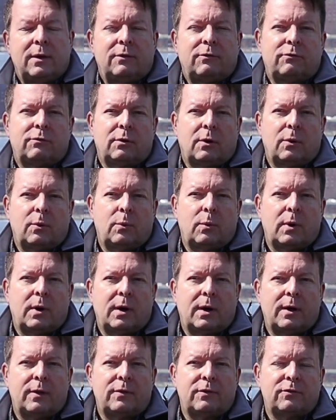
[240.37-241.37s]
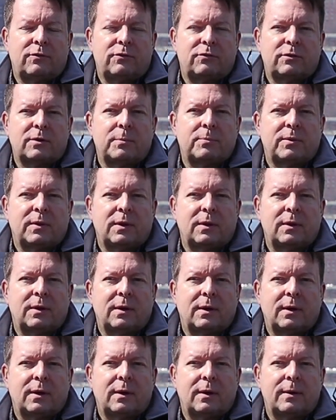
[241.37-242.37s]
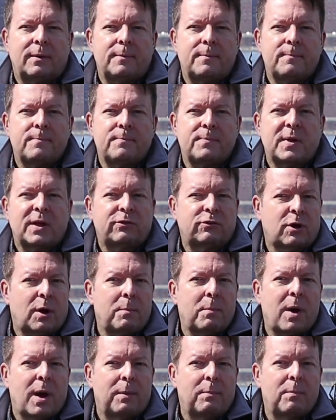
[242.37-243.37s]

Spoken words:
So this is something that's on my